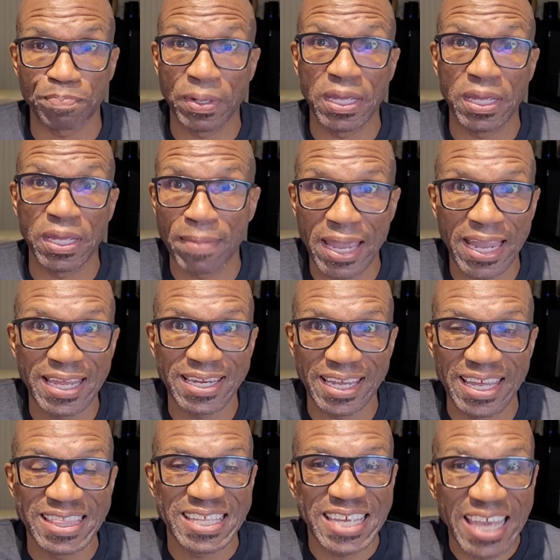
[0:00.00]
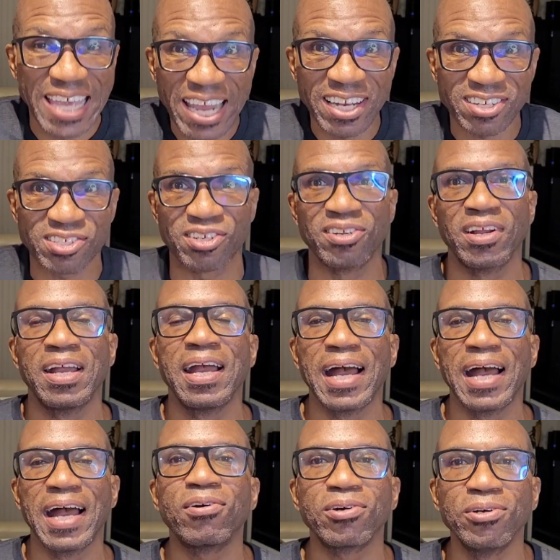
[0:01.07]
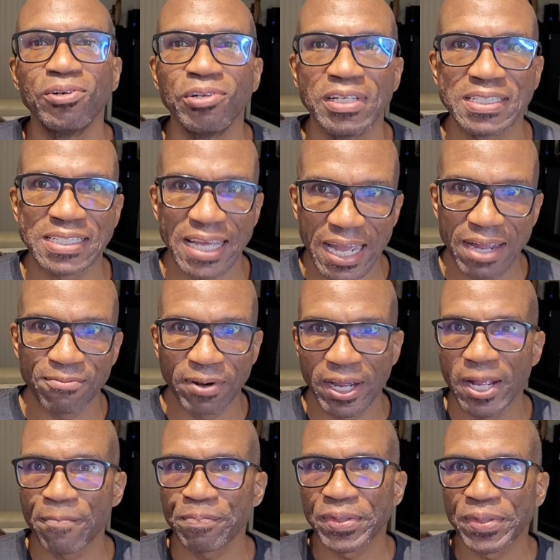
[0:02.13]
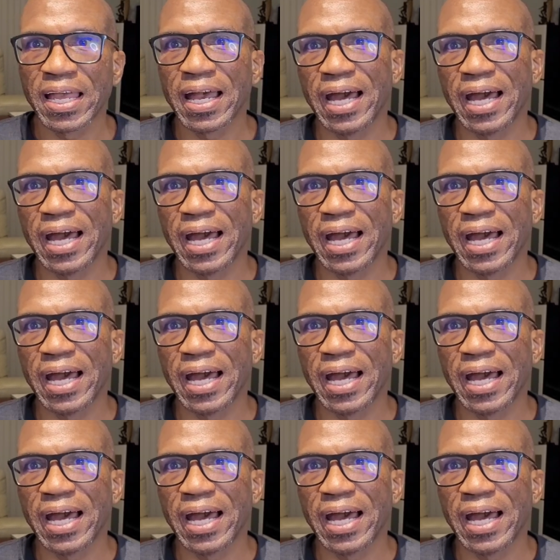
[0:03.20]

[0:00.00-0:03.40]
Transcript: being made in the editor. How cool is that, right?